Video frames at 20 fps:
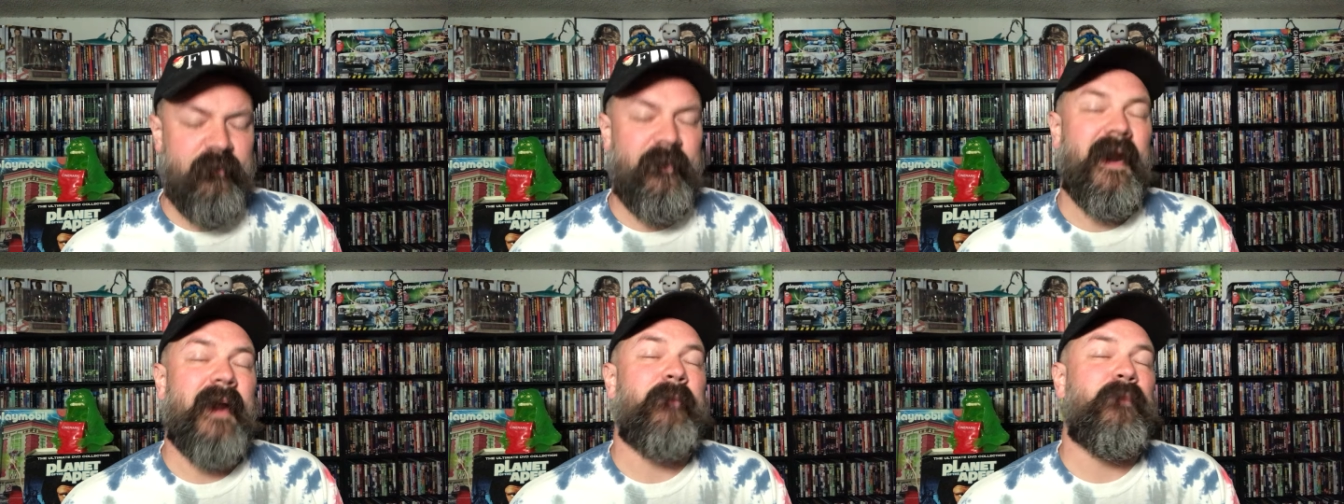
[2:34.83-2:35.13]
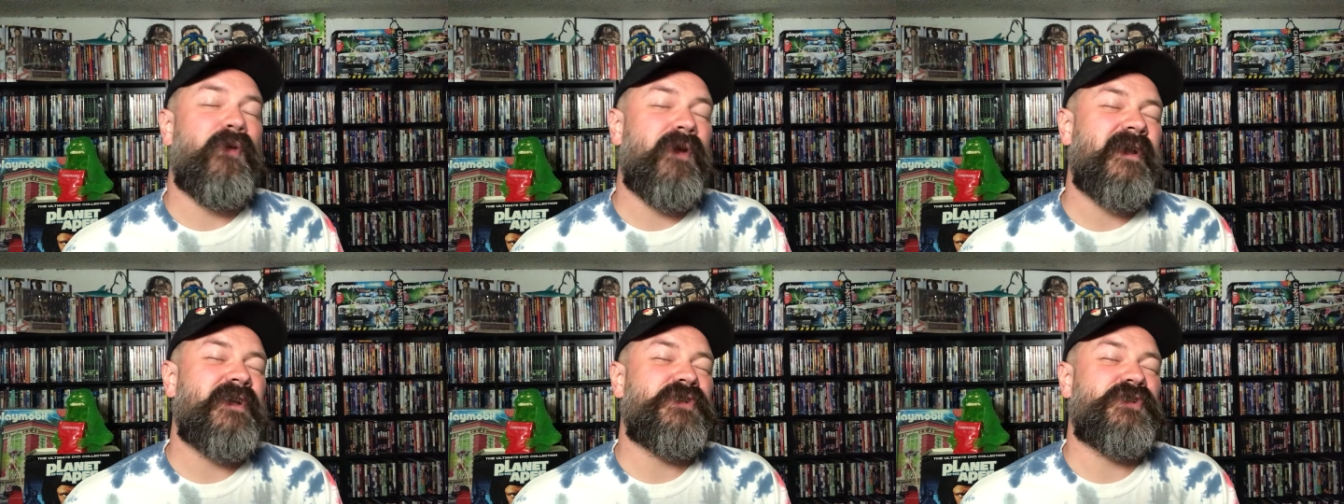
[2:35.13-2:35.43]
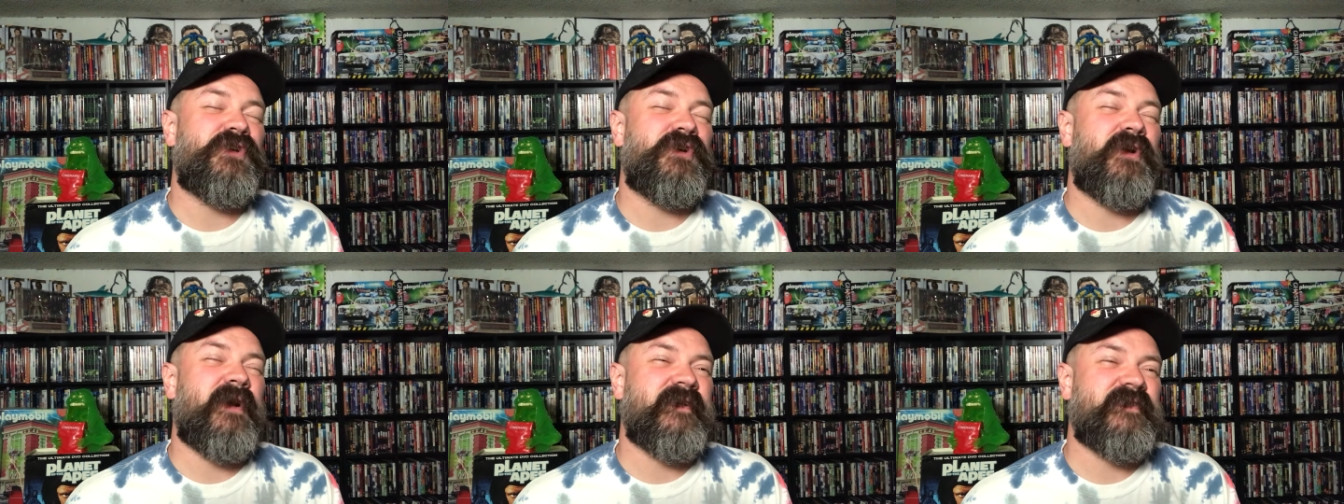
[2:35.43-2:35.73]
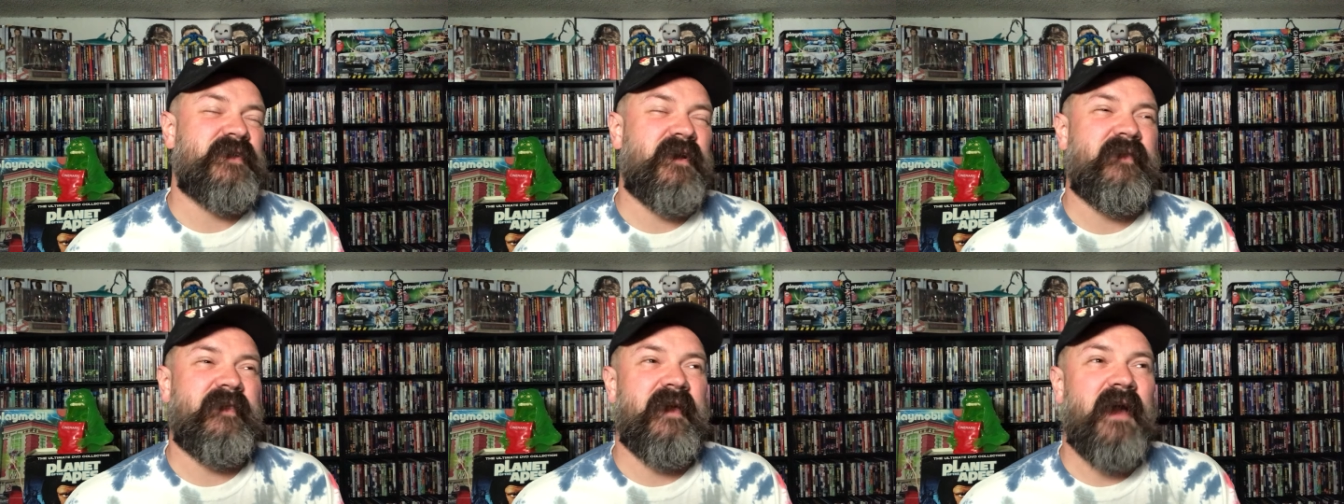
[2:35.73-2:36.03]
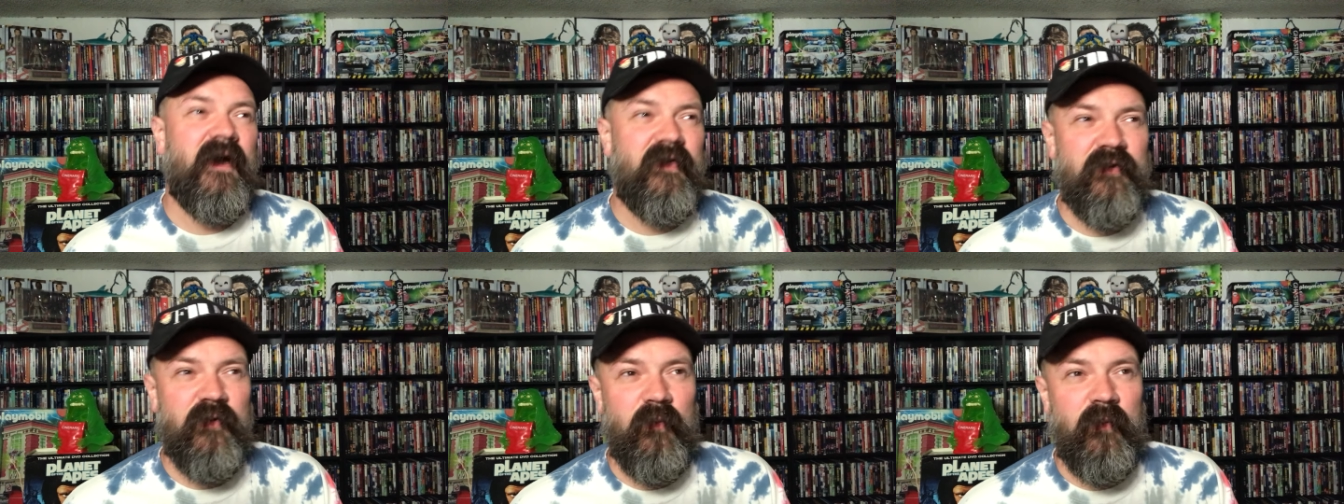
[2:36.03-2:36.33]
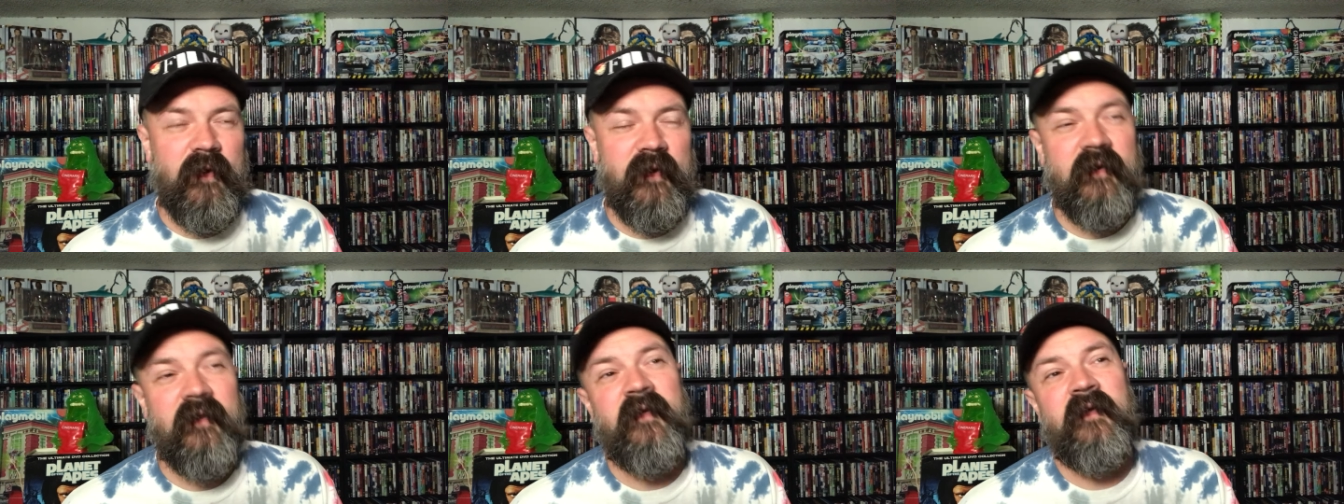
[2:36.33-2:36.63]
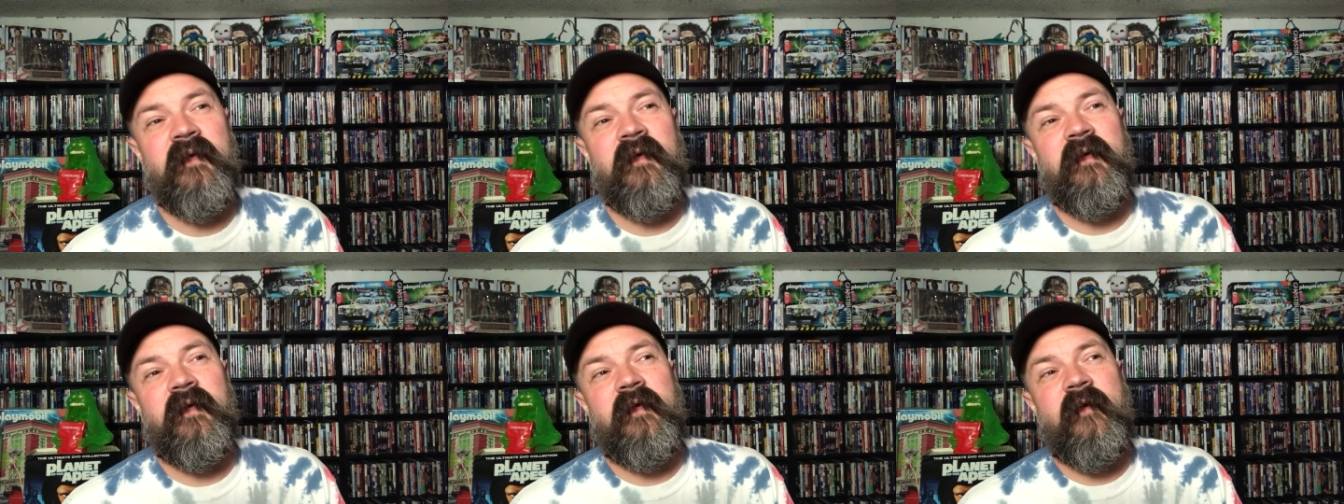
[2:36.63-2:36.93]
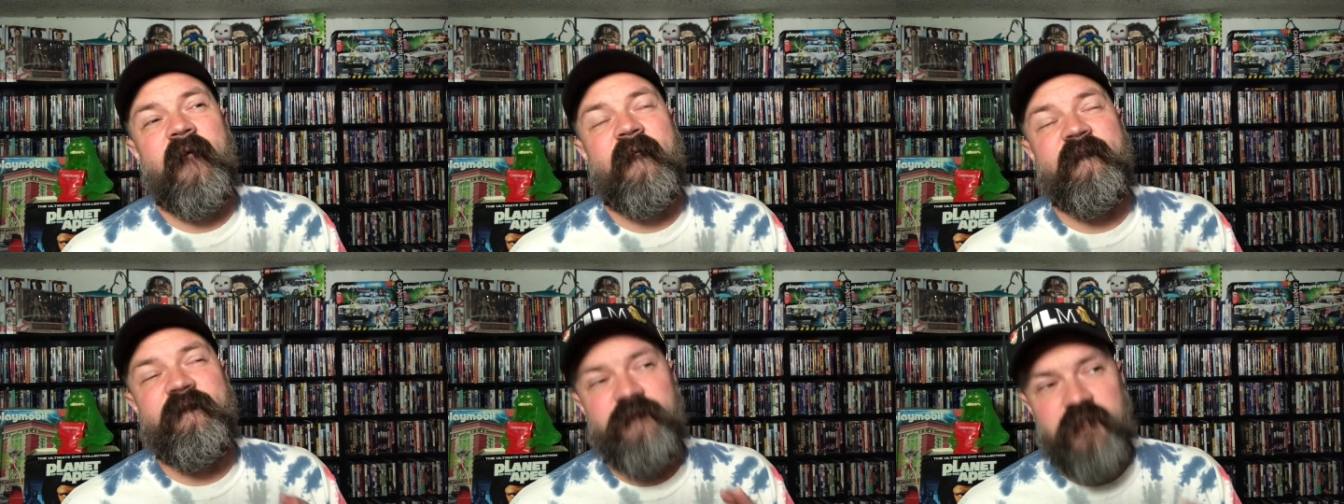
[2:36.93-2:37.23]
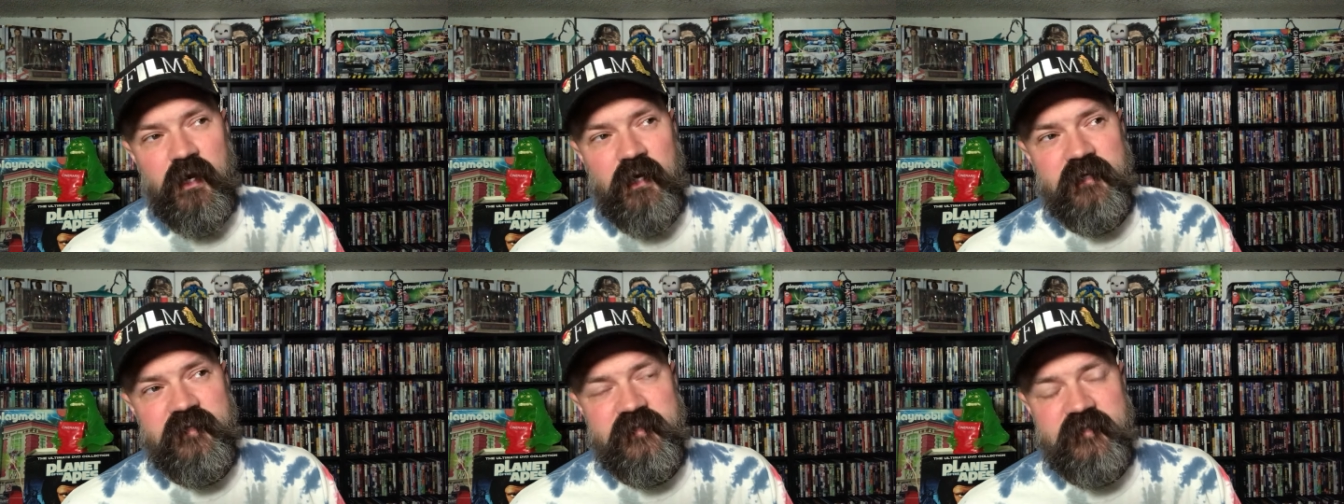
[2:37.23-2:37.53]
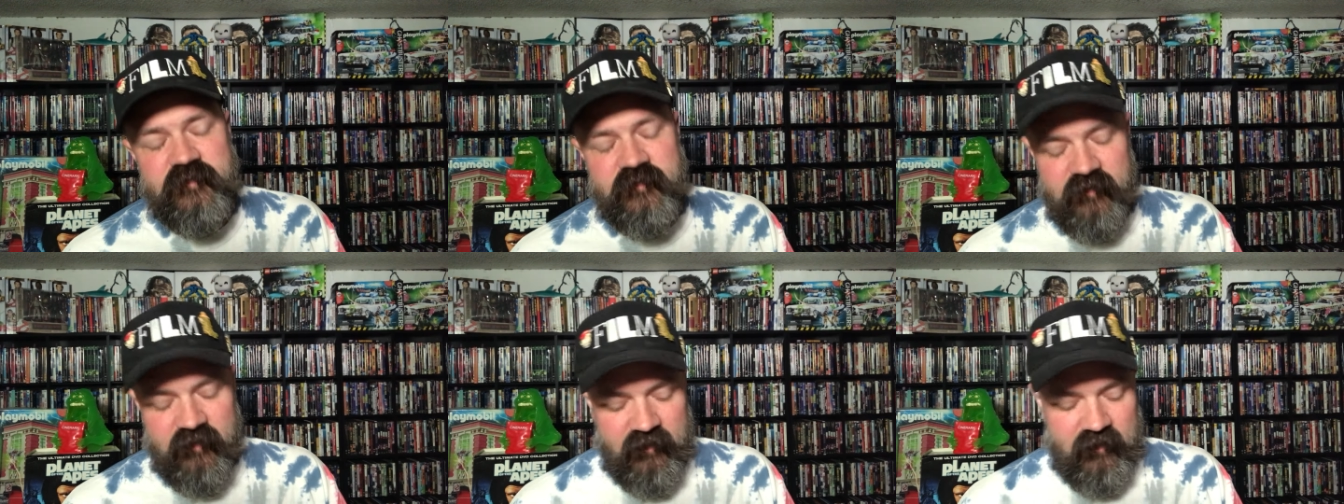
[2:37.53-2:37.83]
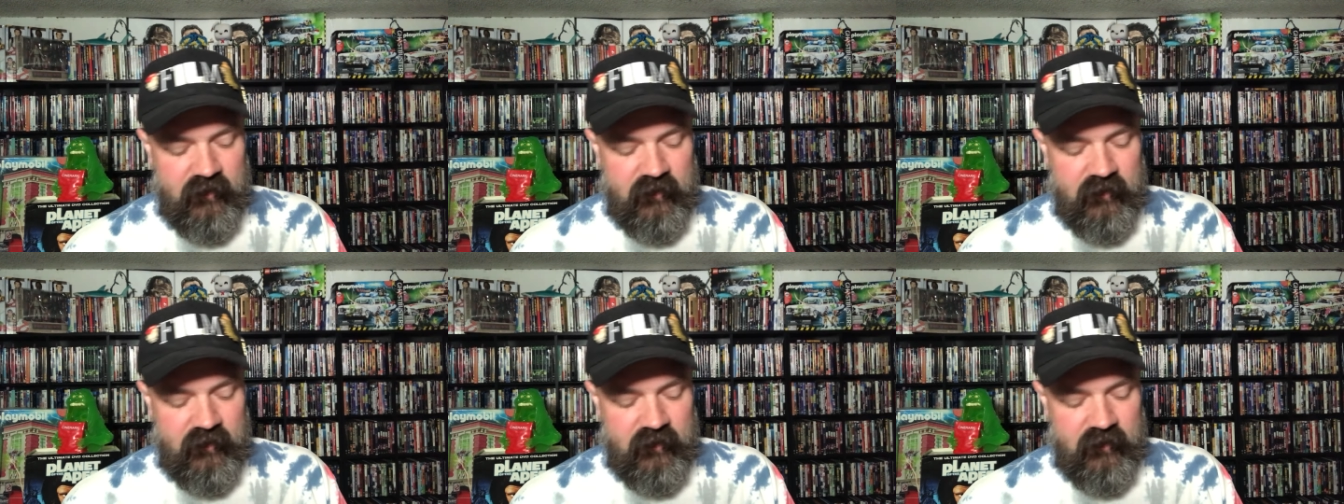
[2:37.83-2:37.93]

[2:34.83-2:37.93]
but I'm pretty sure I saw the other one first.